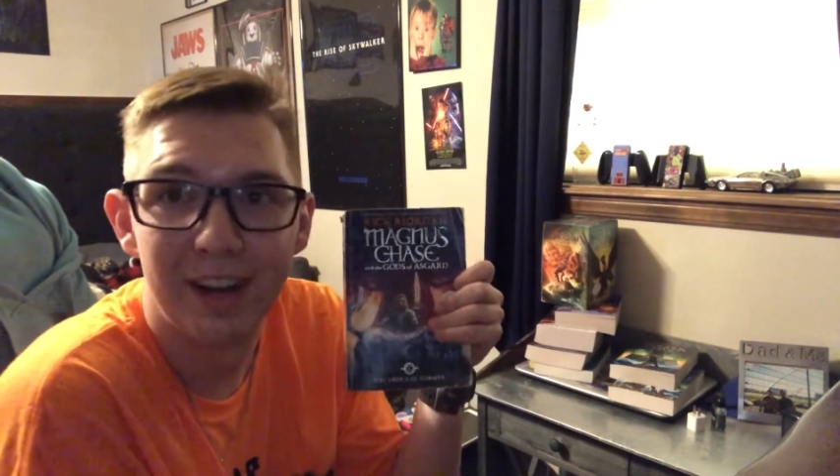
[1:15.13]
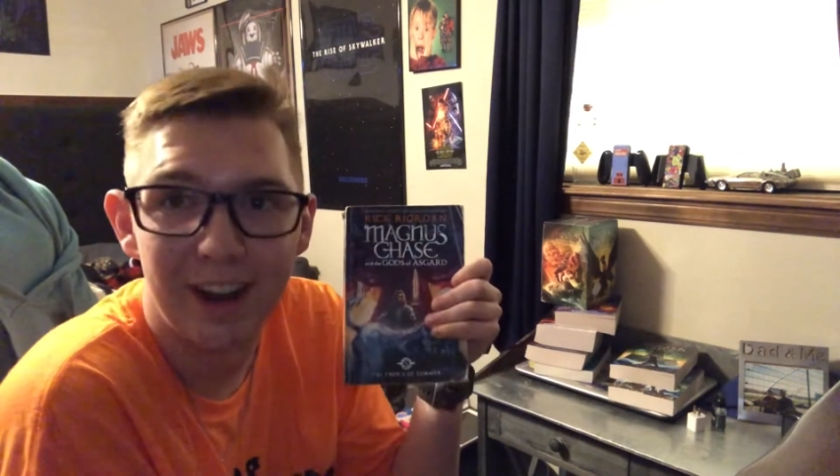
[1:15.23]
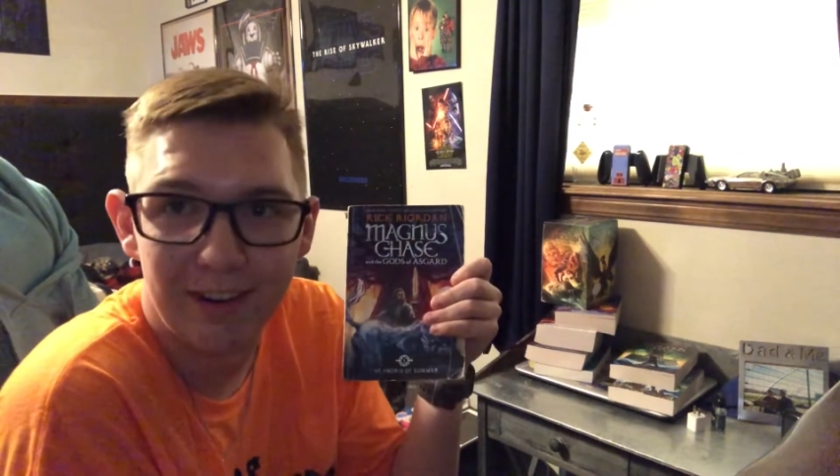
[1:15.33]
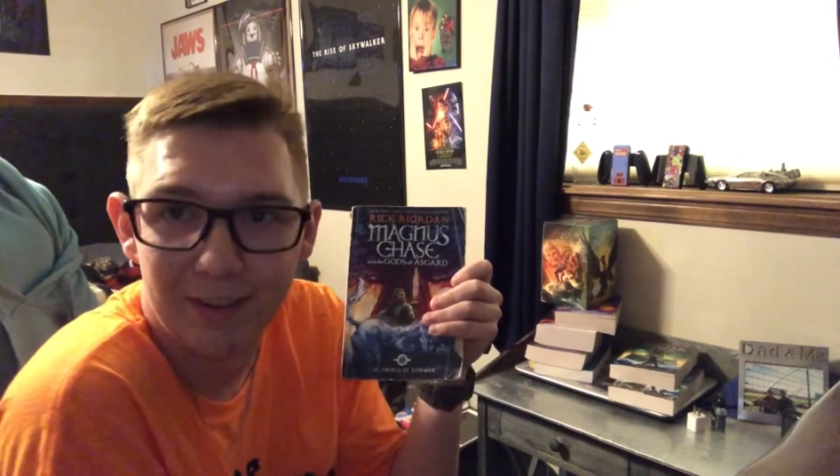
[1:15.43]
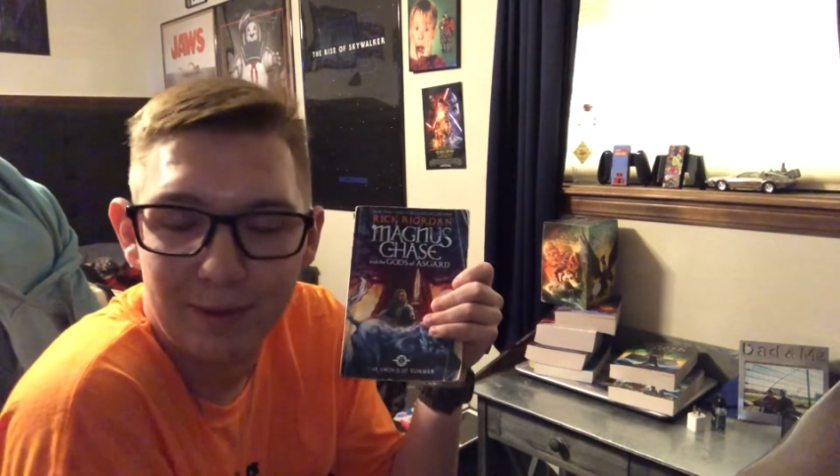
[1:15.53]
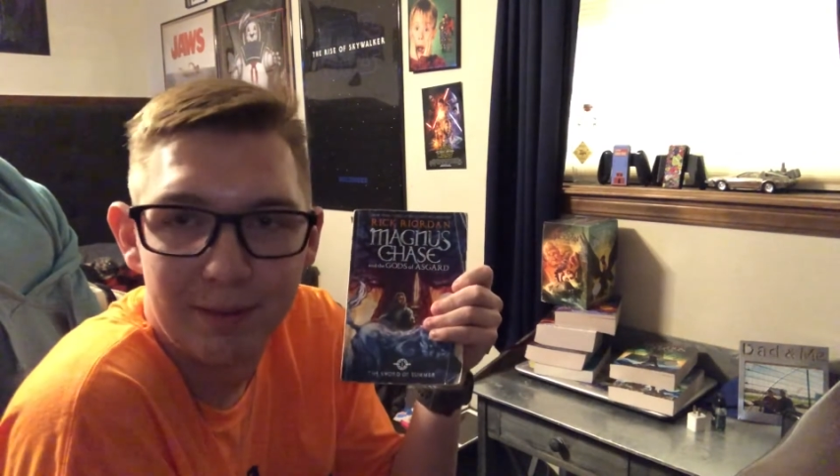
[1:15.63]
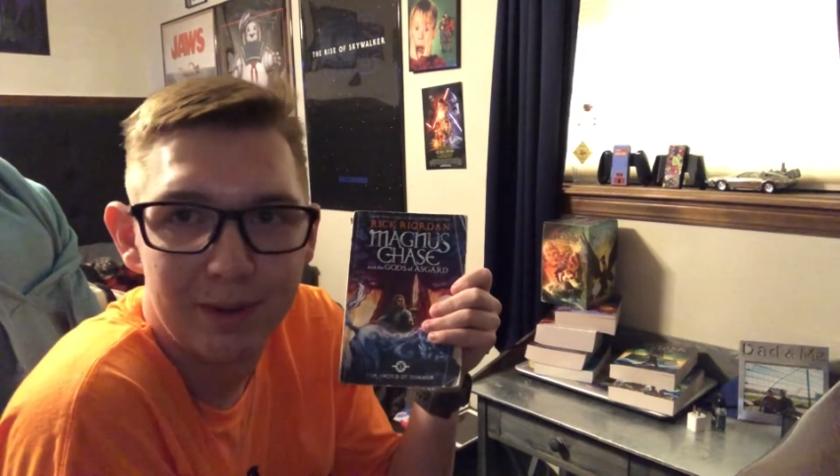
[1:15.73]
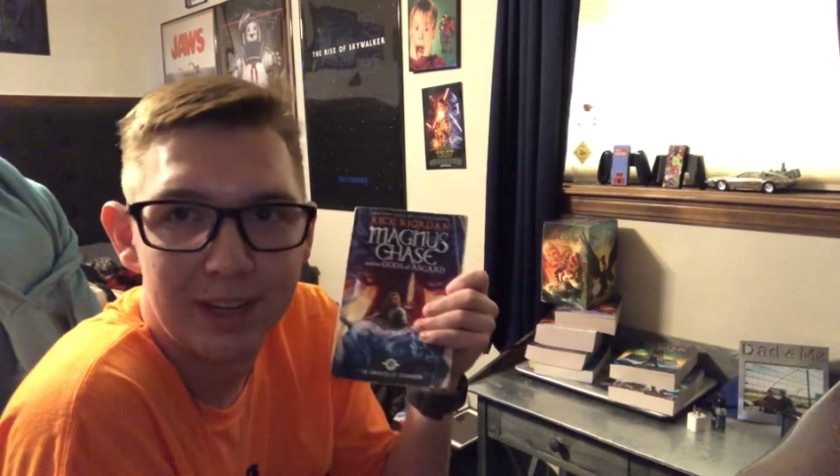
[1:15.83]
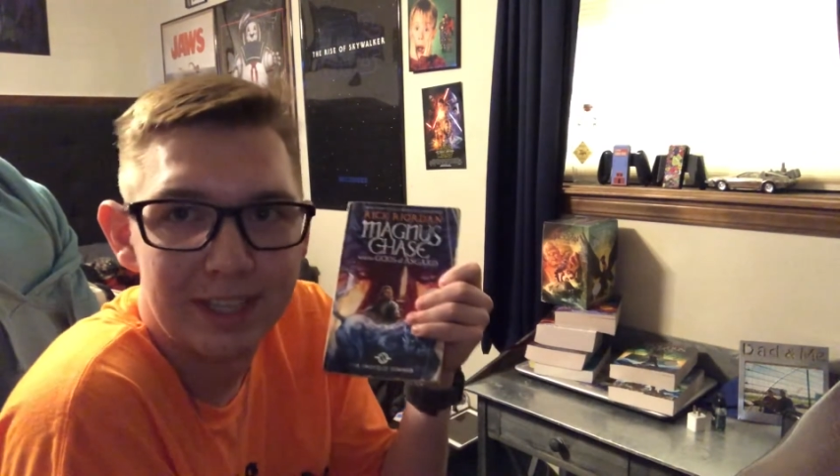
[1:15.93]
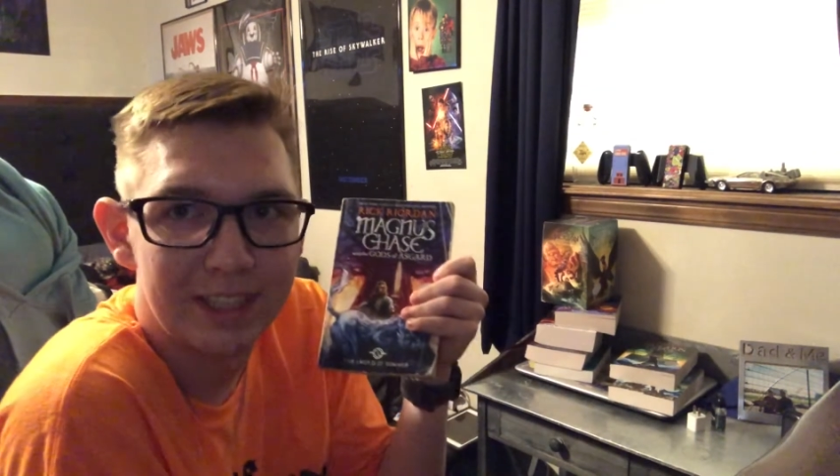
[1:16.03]
I remember
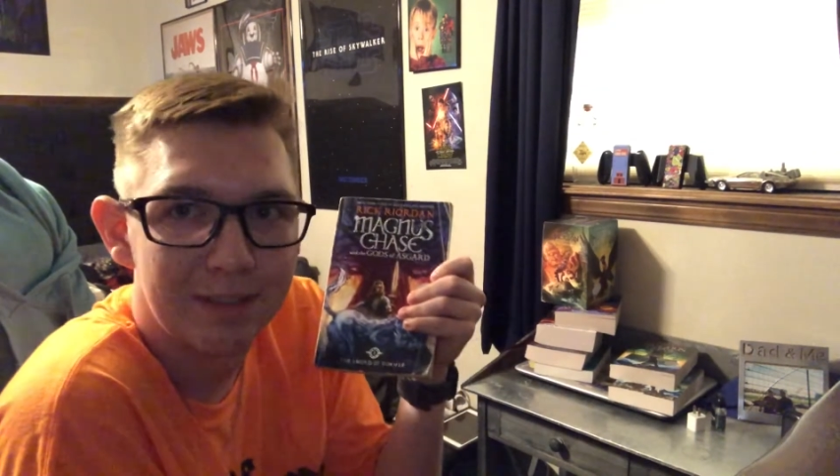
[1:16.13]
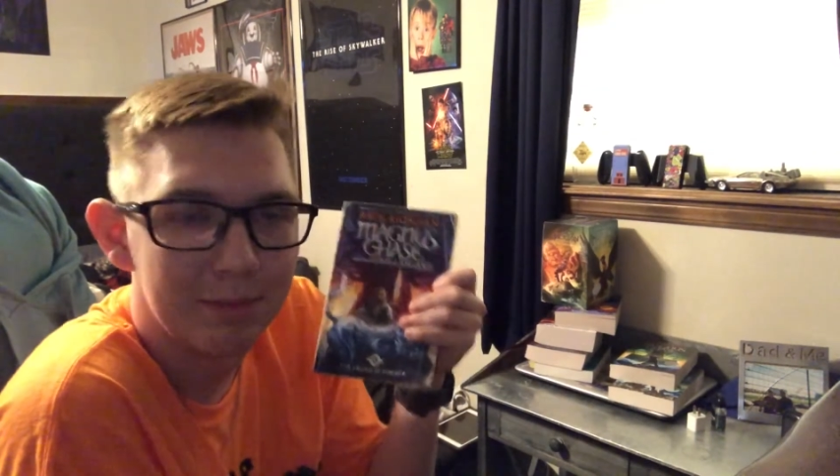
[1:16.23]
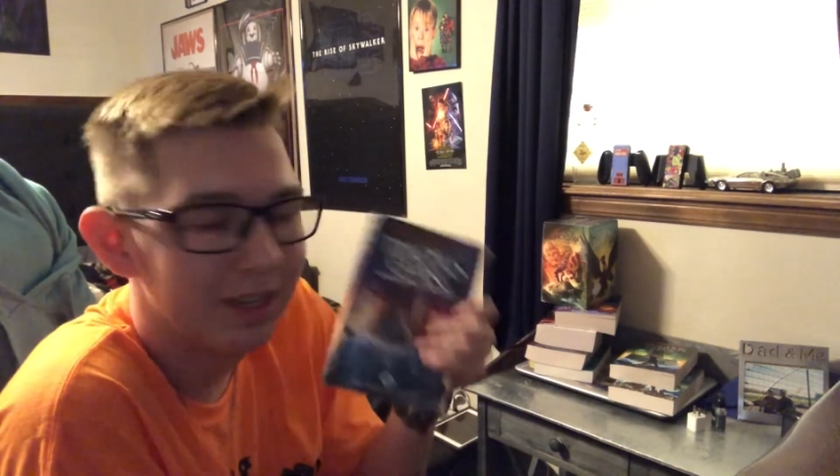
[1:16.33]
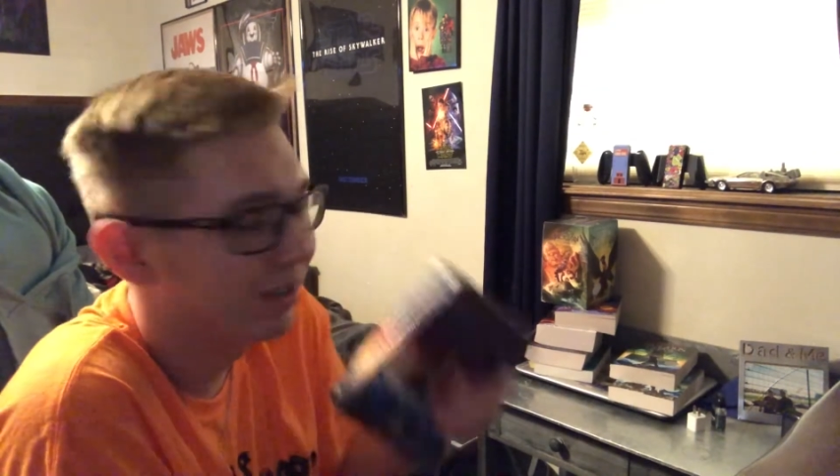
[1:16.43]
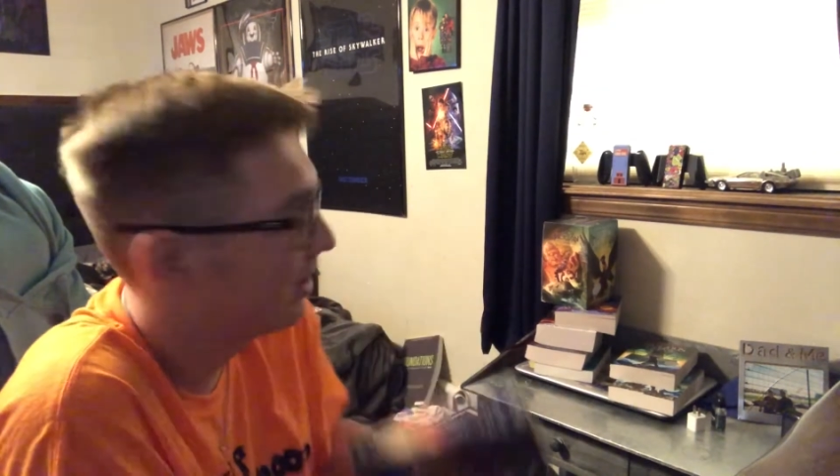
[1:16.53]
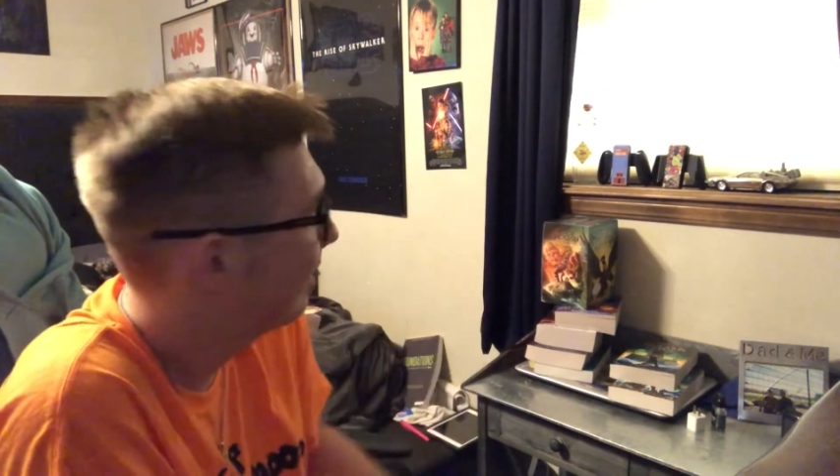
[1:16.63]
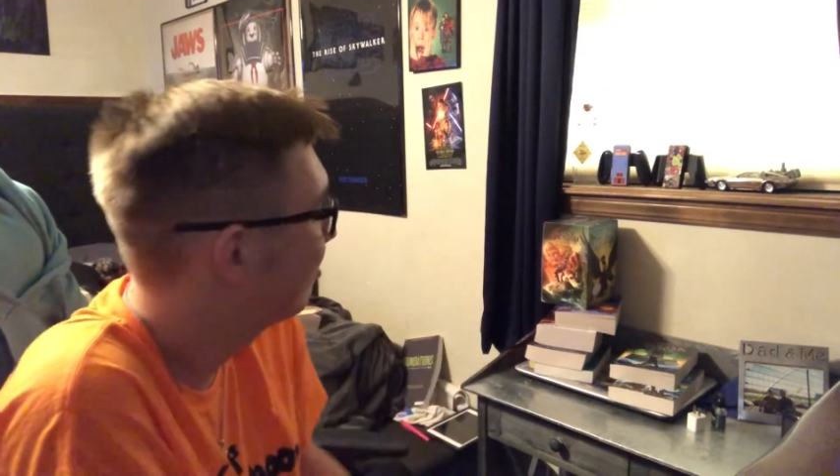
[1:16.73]
because it's been a couple